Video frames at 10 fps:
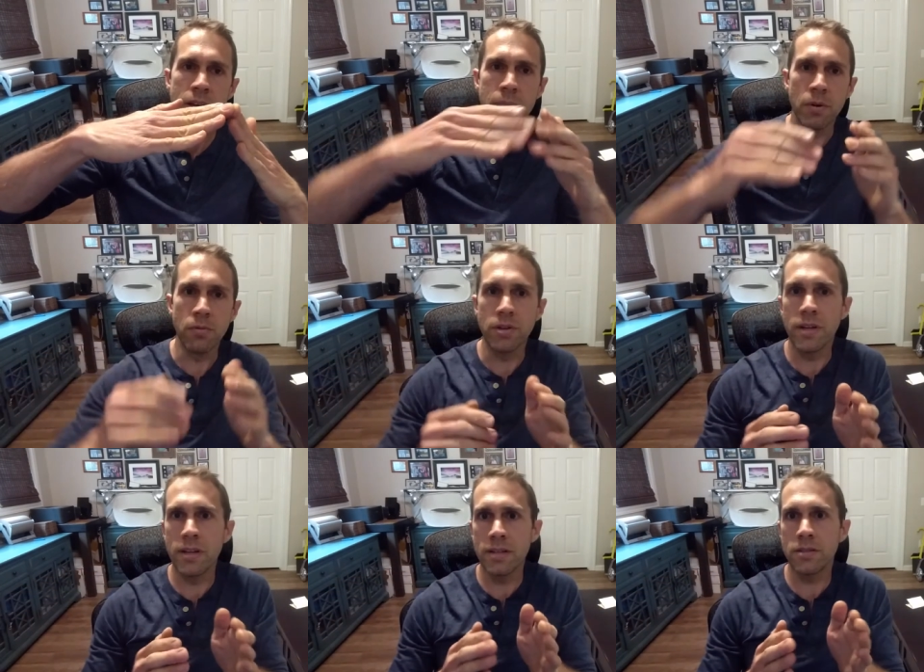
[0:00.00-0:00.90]
But when you
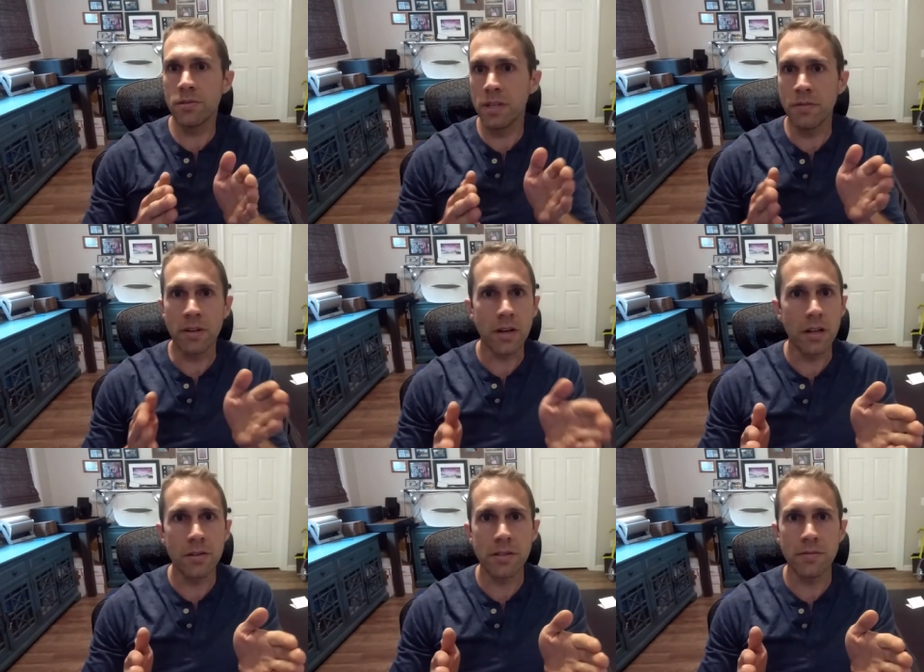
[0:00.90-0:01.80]
get into the different
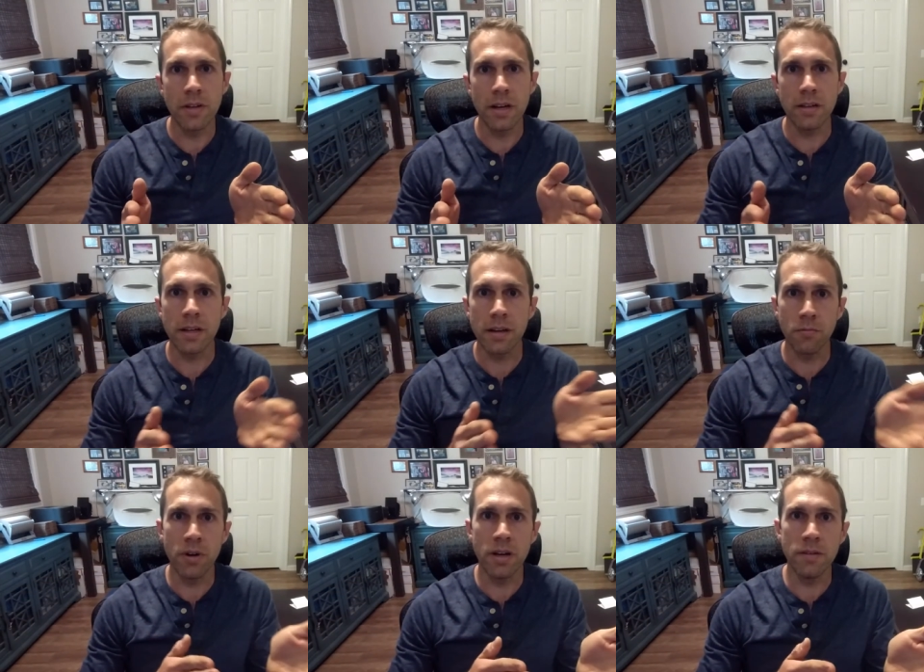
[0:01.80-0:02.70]
colors of light, like
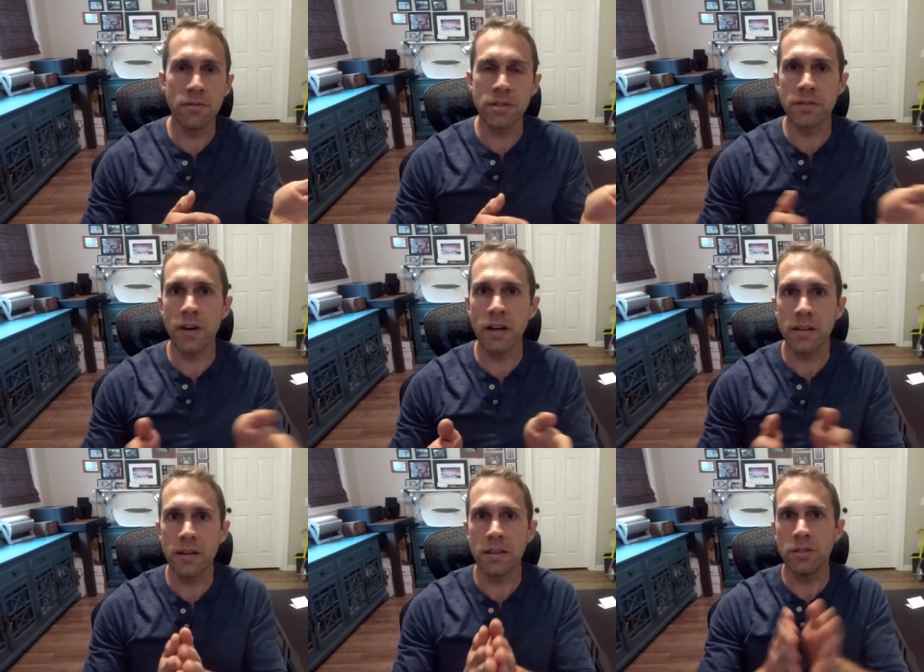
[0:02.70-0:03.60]
red versus
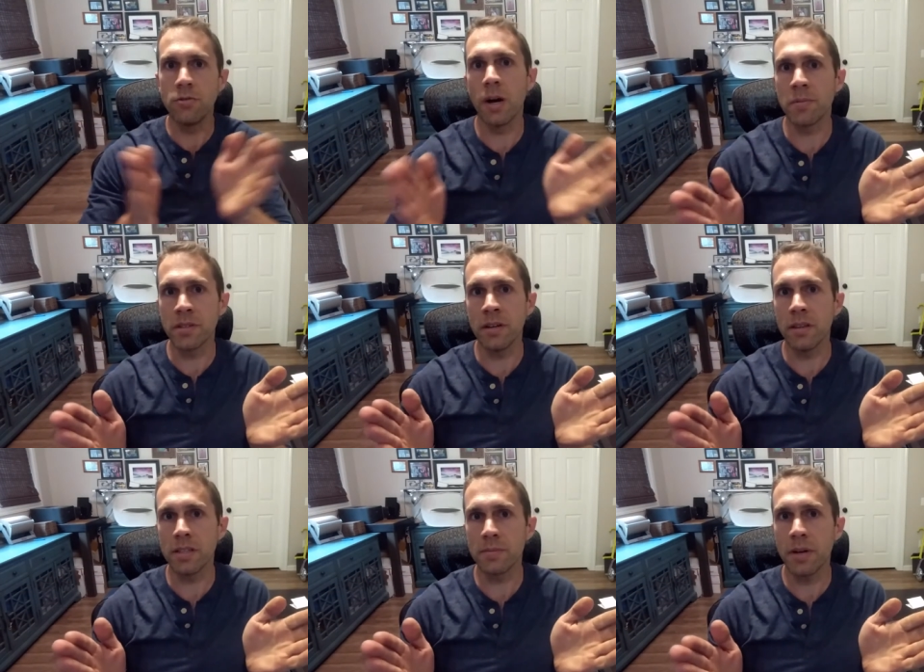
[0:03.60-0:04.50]
violet, at the two opposite ends of
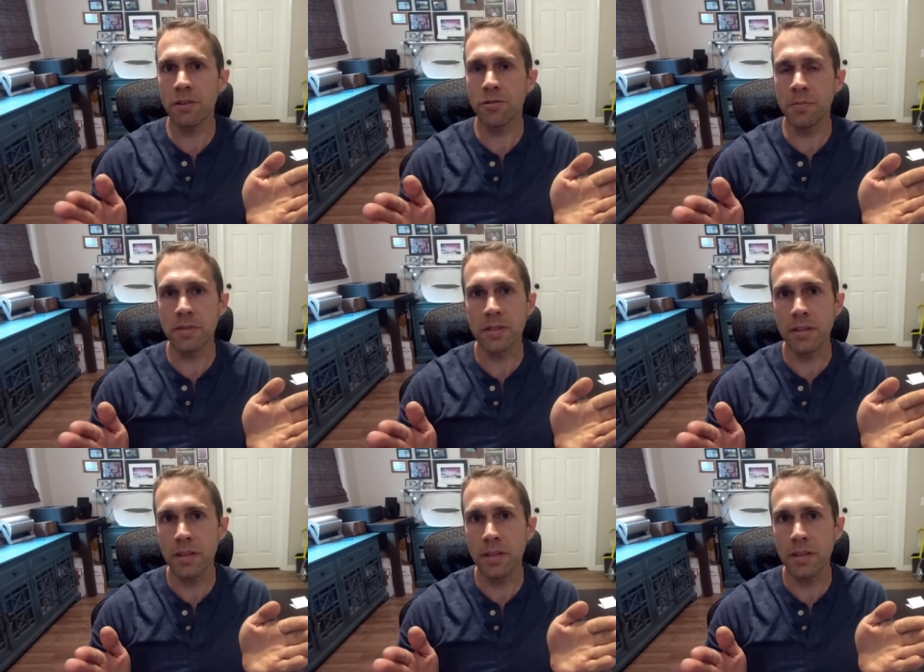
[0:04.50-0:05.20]
the spectrums,